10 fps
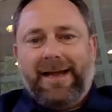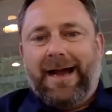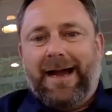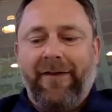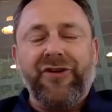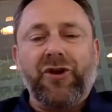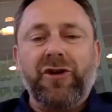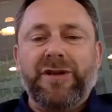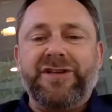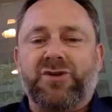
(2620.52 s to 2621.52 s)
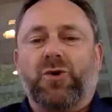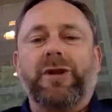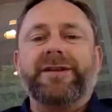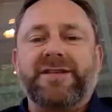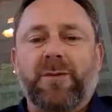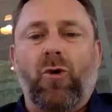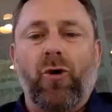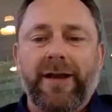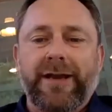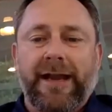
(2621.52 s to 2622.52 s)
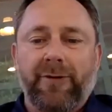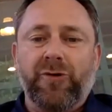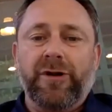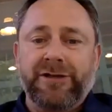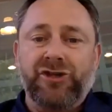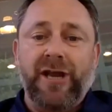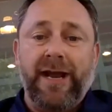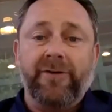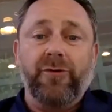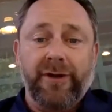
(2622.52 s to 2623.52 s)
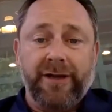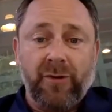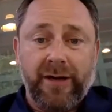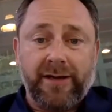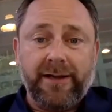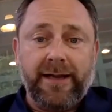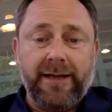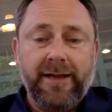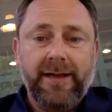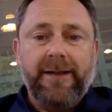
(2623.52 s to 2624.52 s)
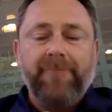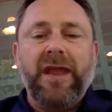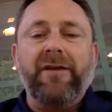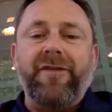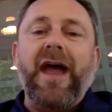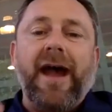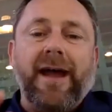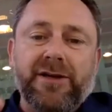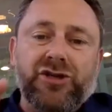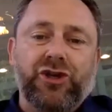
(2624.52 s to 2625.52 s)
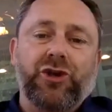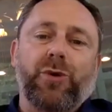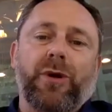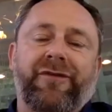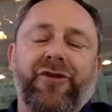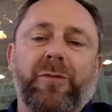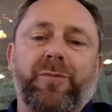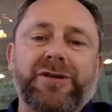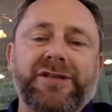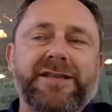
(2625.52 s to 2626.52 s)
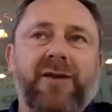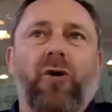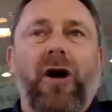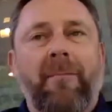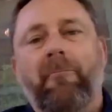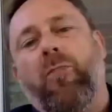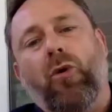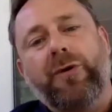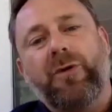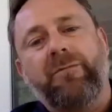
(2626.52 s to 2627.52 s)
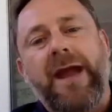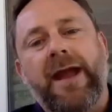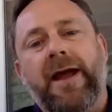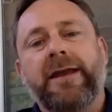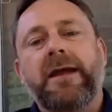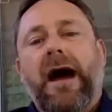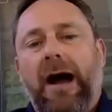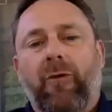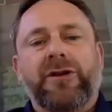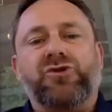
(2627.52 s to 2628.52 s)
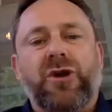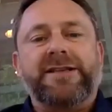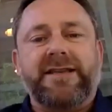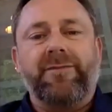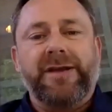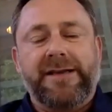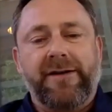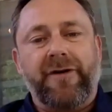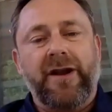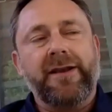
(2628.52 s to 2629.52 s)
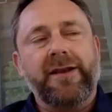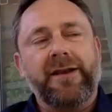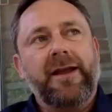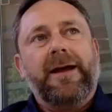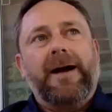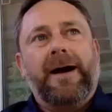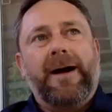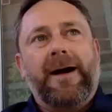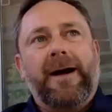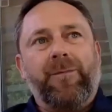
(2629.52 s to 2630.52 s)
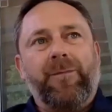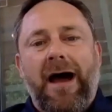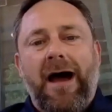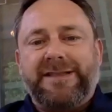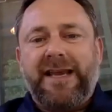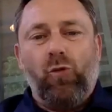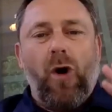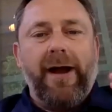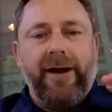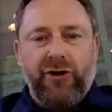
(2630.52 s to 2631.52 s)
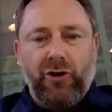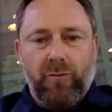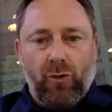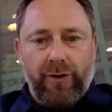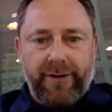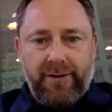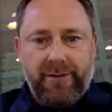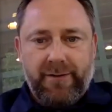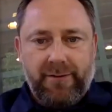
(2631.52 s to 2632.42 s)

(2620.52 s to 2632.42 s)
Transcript: i i think you're going to be sorely disappointed and get really jaded really quickly if that is you if you're a person that's like well i'm bored with band i want to try something different um, i would say why are you bored